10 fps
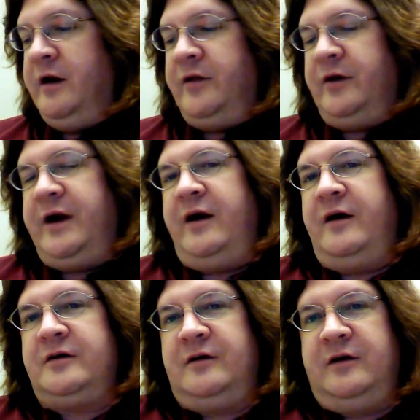another
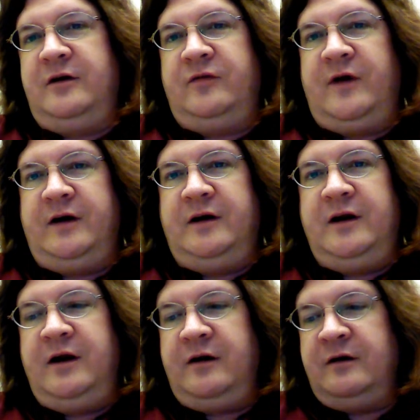character that you'll find
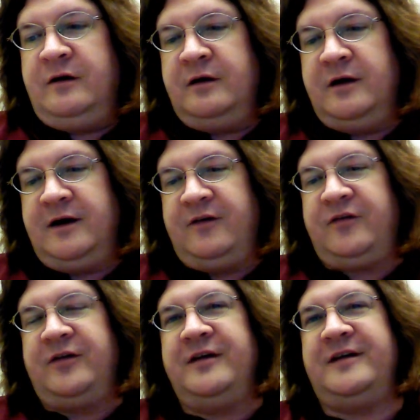here. I
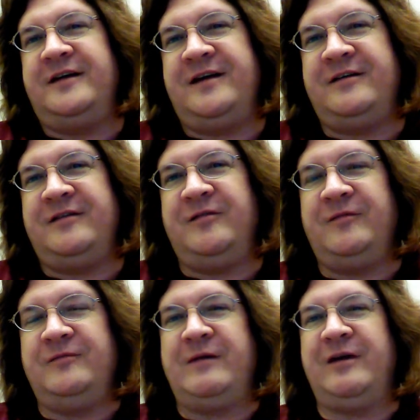guess, or
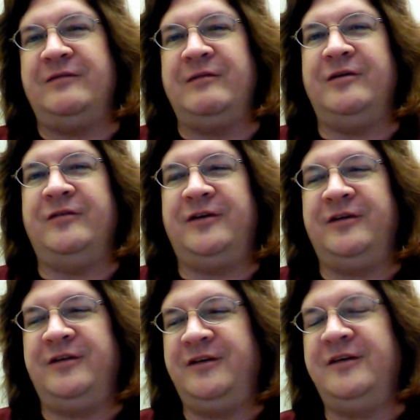maybe you've
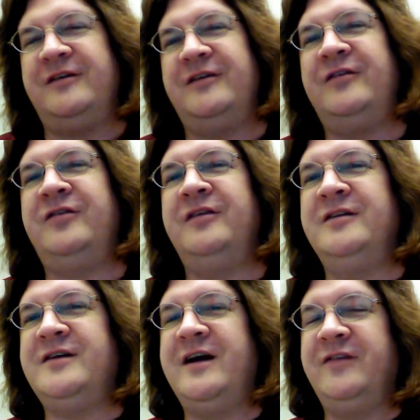heard of
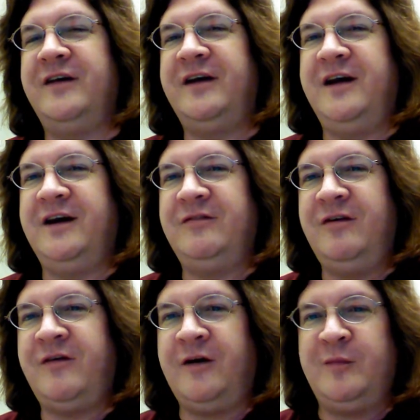the Transit King if
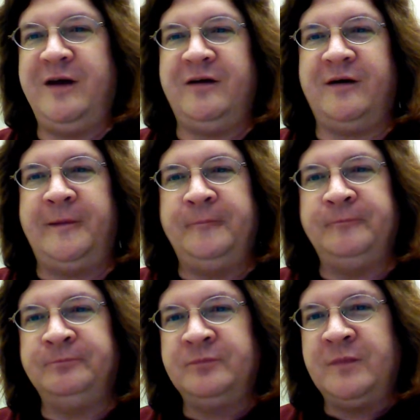you follow me at all.
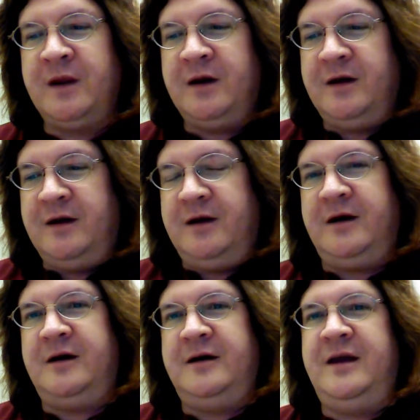
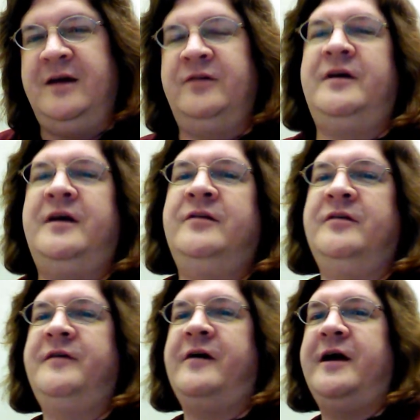He is a
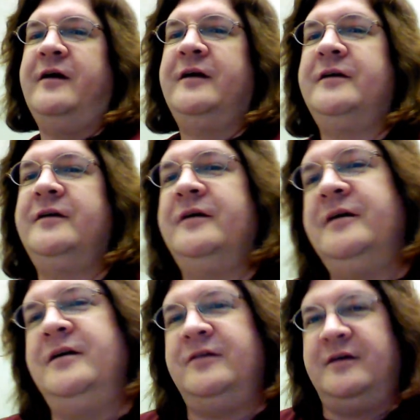fairy character.
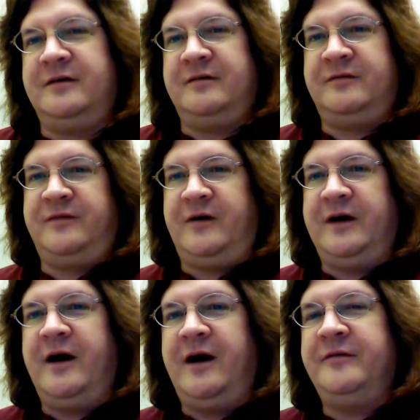He is a
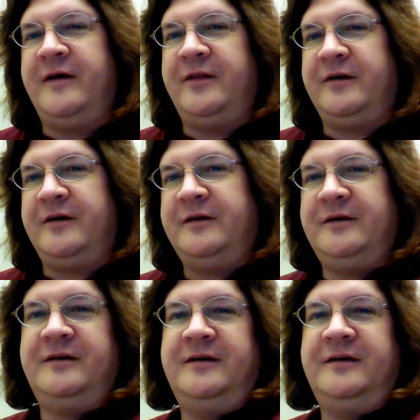fairy godfather,